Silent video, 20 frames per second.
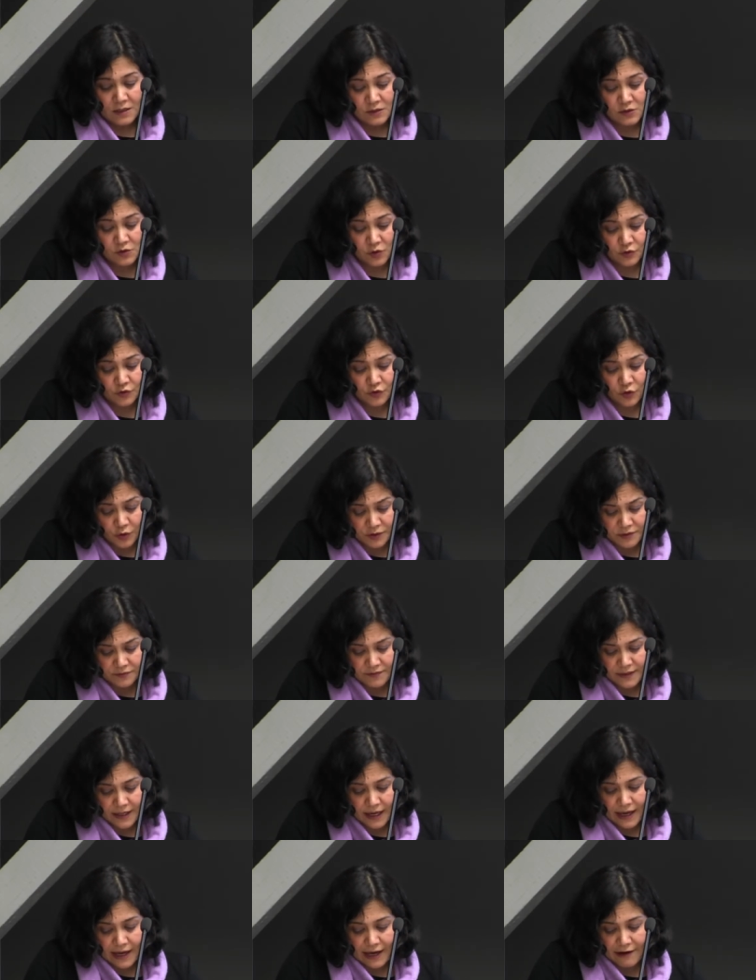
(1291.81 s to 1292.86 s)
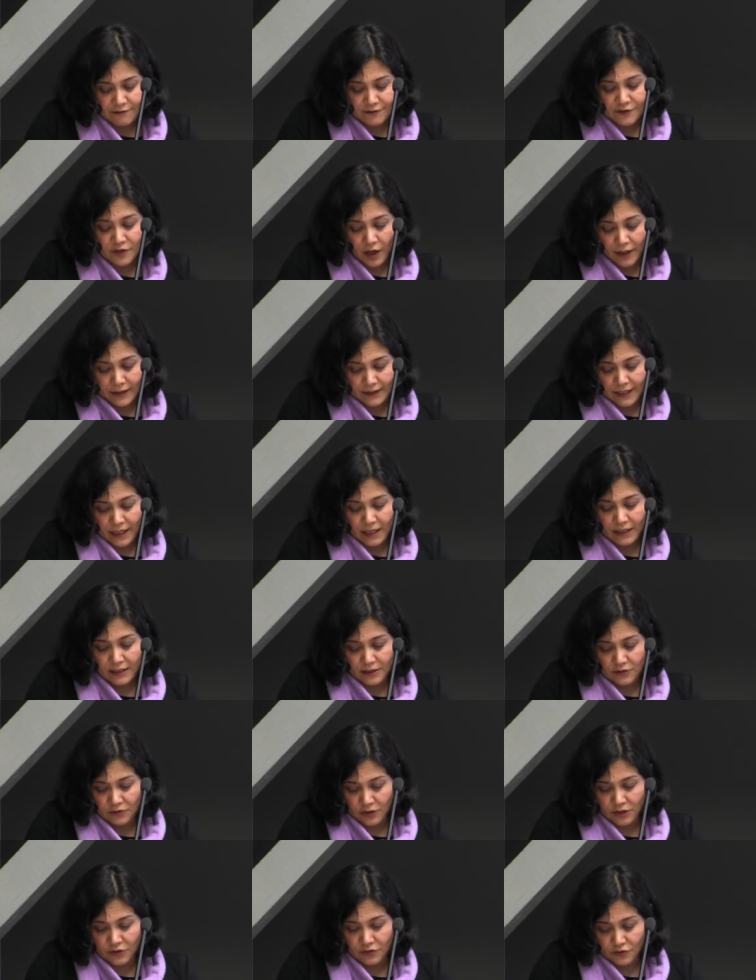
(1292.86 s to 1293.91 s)
So don't we have daye
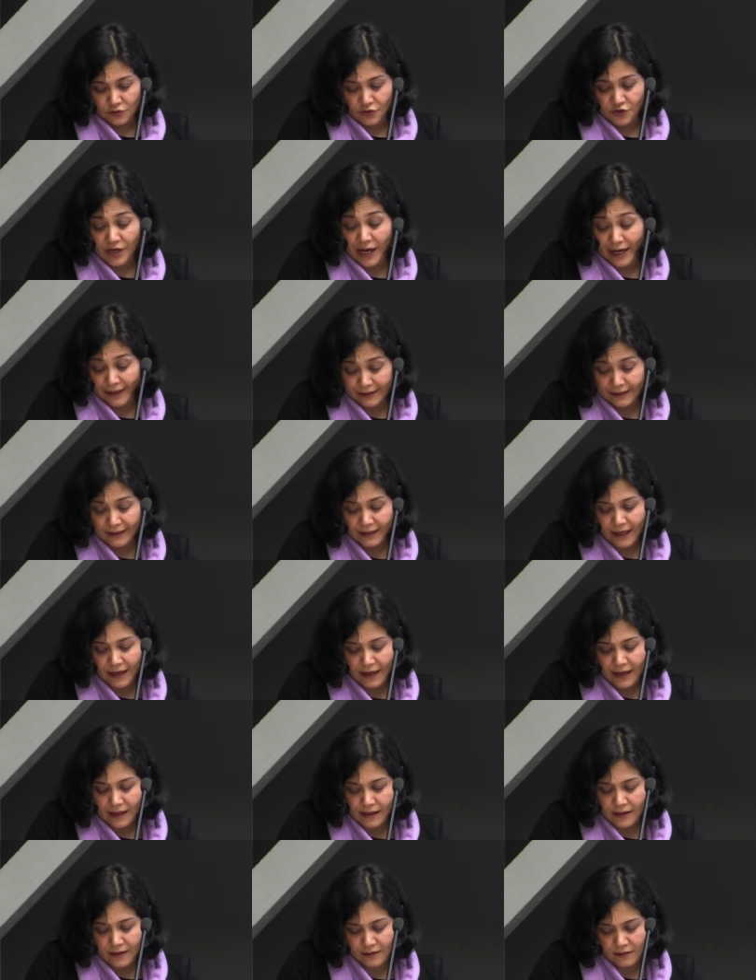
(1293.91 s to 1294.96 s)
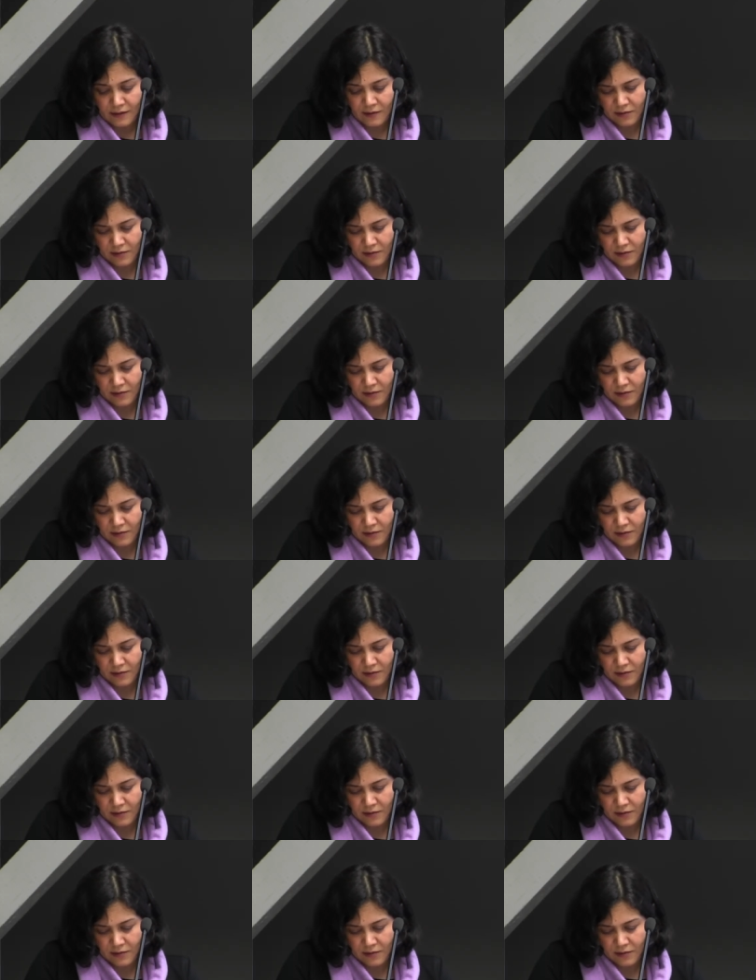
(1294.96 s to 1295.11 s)
in Sharia?